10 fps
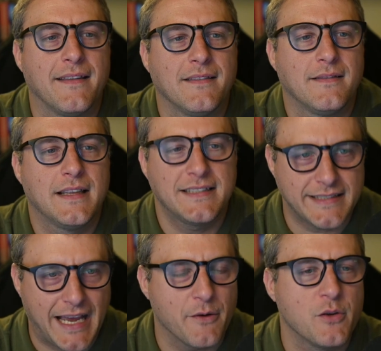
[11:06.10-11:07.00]
this is
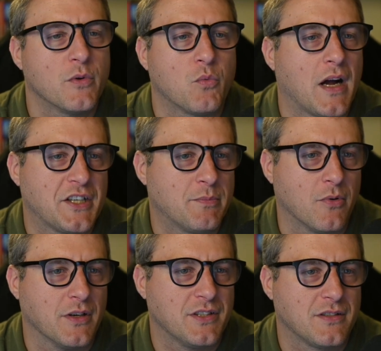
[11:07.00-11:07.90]
how you would watch
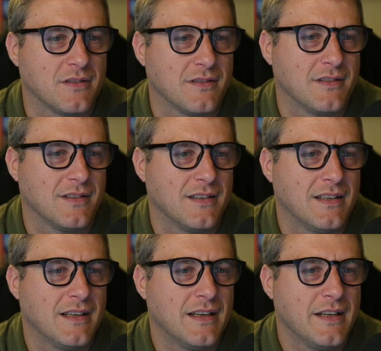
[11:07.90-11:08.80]
sports.
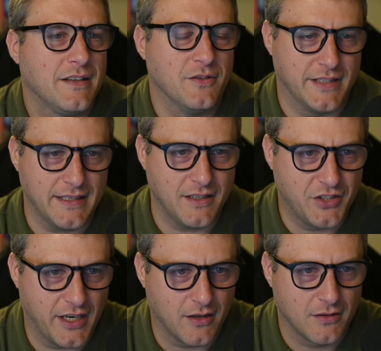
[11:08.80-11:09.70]
You sit in a
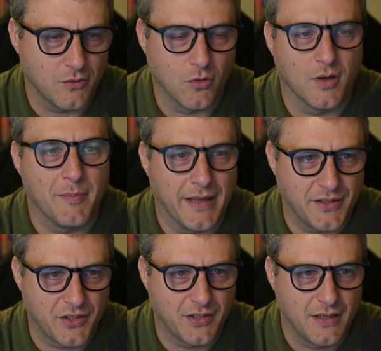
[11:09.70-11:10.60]
chair or on a bench,